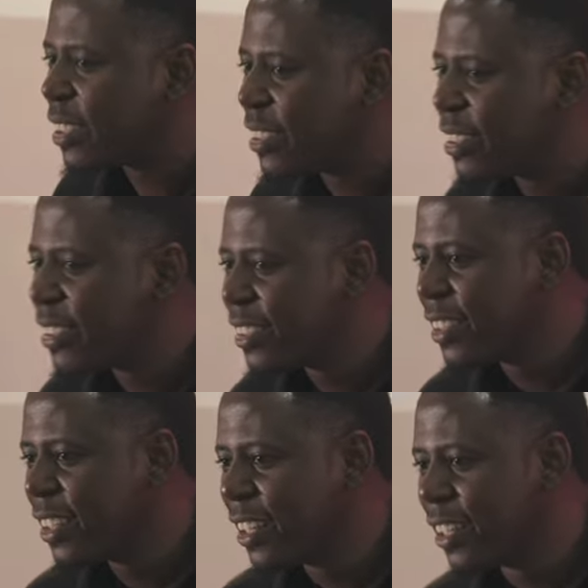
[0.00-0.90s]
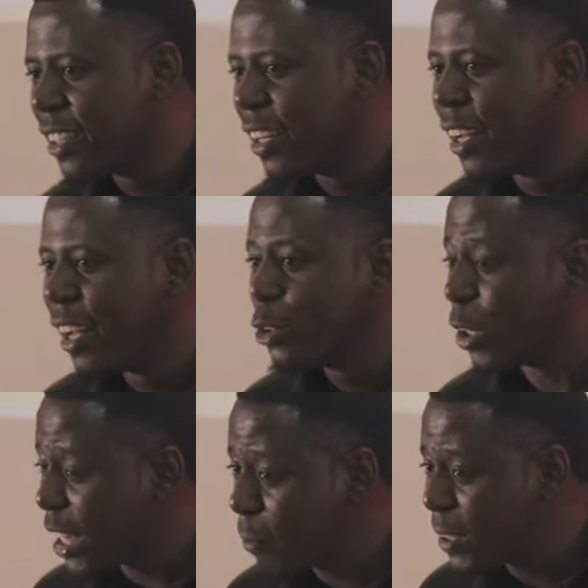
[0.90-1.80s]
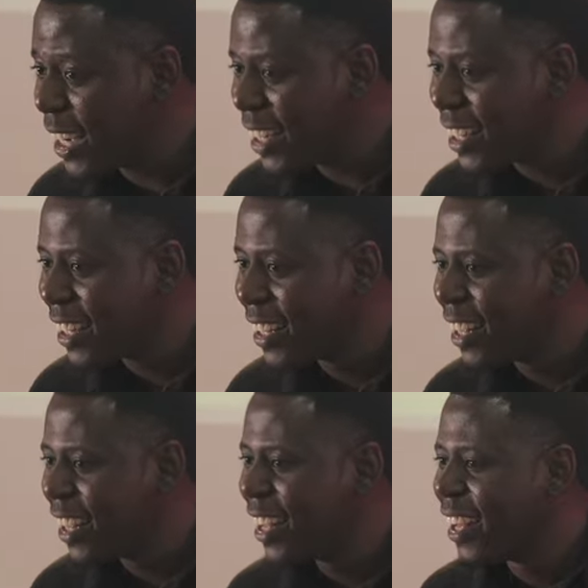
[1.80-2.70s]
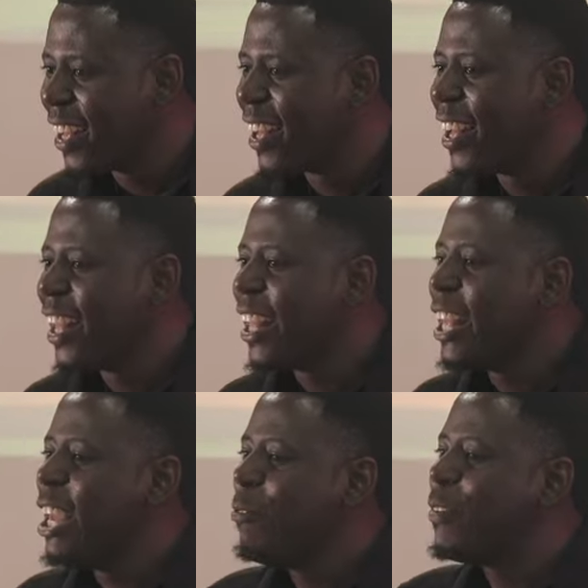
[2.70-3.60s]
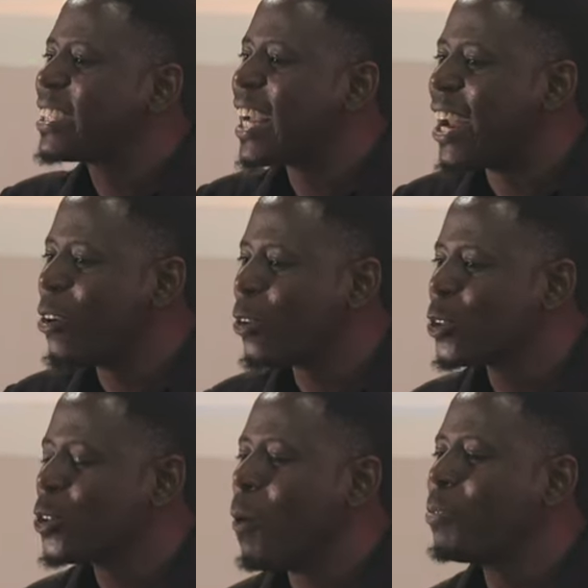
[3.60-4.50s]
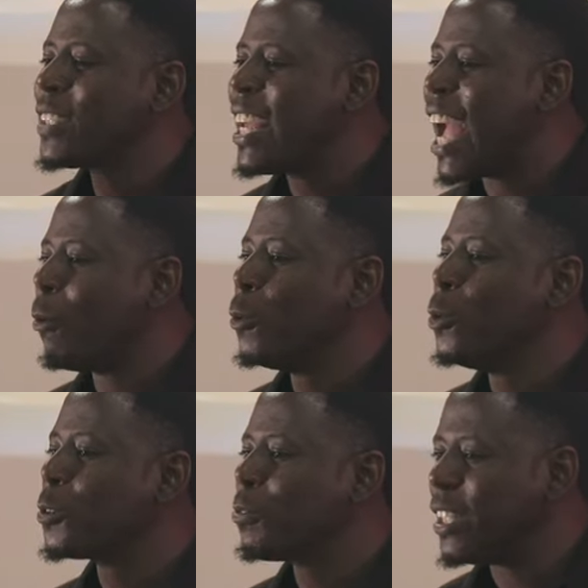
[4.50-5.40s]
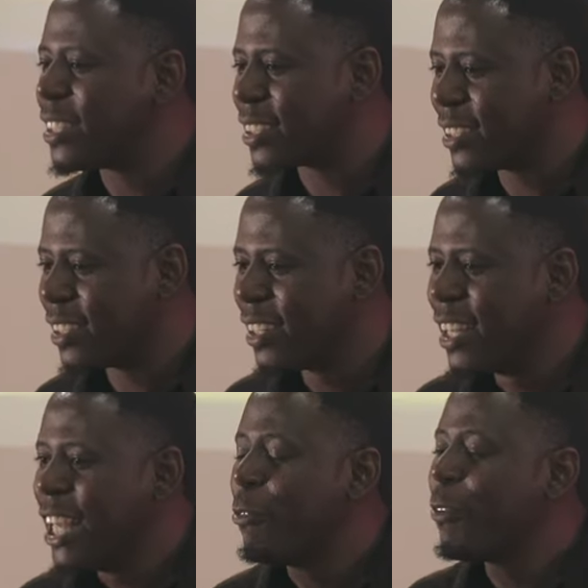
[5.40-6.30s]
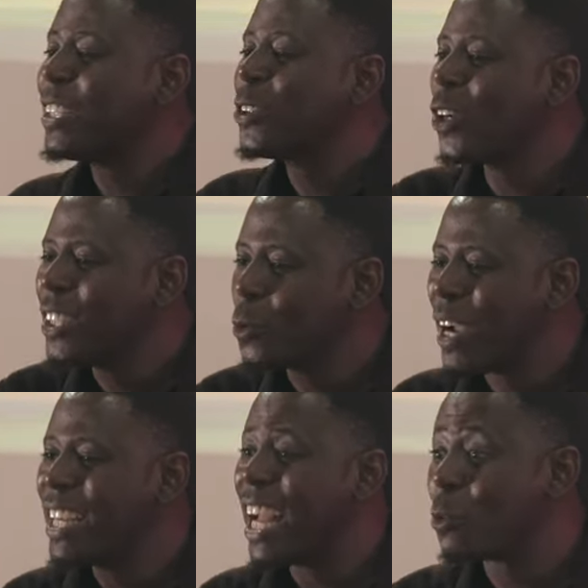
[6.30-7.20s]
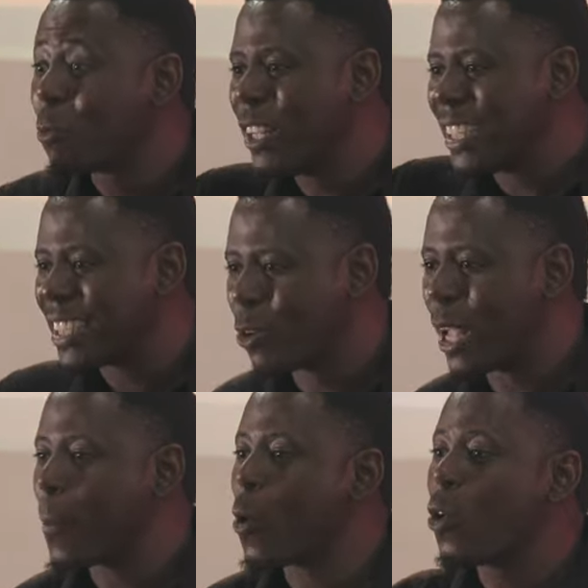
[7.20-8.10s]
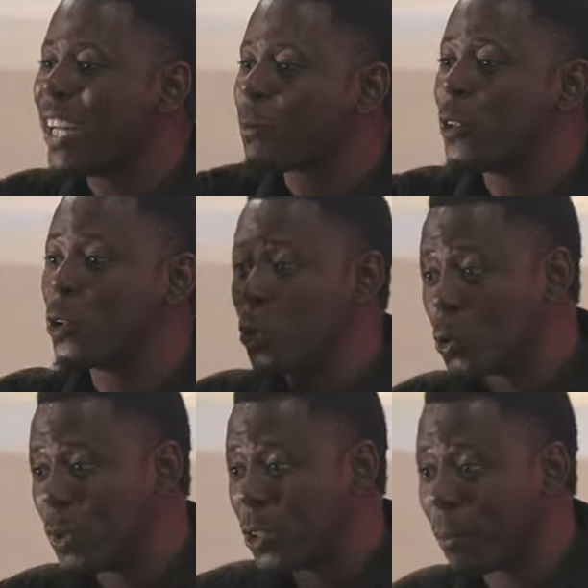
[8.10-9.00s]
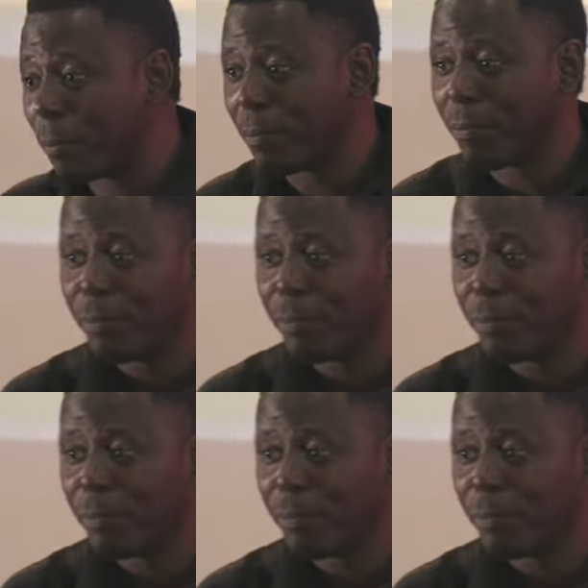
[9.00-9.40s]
you understand what I'm saying? If it cannot, stop saying I will use faith. If faith does it one year, it will fail the second year. But God expects you to use wisdom.